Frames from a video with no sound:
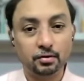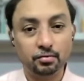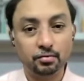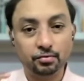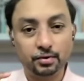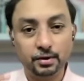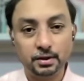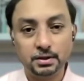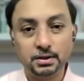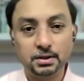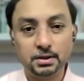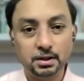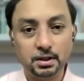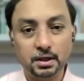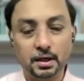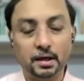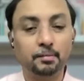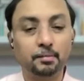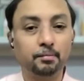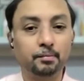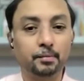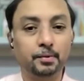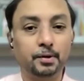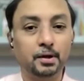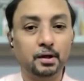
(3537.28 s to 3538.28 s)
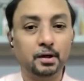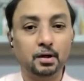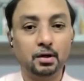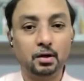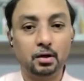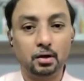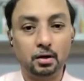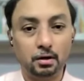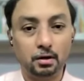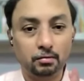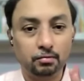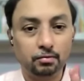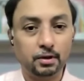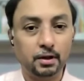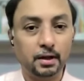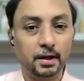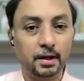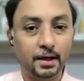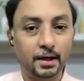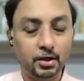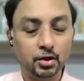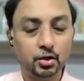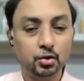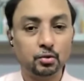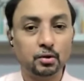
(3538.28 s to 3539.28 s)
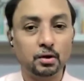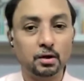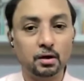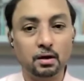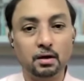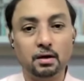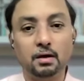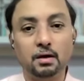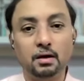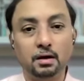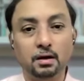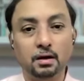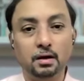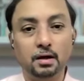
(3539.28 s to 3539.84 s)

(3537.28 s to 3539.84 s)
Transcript: the first step of the actual